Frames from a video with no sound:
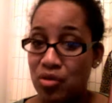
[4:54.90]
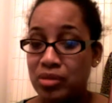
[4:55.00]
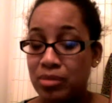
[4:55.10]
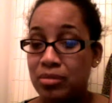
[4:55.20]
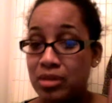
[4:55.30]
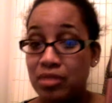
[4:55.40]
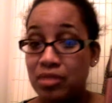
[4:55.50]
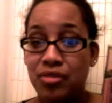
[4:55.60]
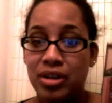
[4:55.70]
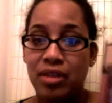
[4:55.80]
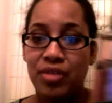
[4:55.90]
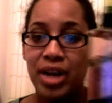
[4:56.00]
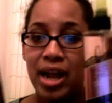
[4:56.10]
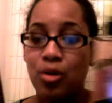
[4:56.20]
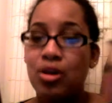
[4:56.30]
of them different every
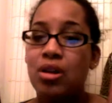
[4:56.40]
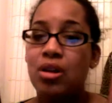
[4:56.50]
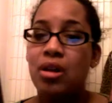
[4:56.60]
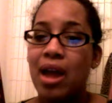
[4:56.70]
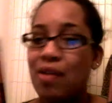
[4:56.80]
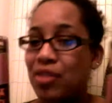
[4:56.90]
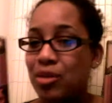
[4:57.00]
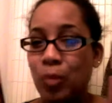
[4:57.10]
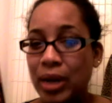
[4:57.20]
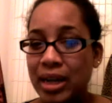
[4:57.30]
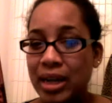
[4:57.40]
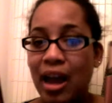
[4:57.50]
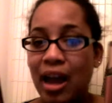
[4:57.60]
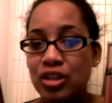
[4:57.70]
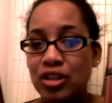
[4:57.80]
day or every week
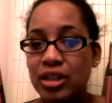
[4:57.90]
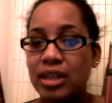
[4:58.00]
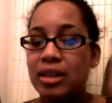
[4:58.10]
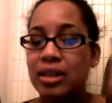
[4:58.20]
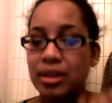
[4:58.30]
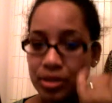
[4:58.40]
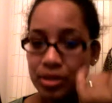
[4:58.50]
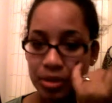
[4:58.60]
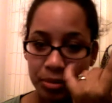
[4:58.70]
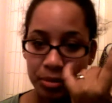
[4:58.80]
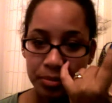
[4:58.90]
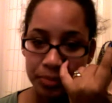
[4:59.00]
actually. So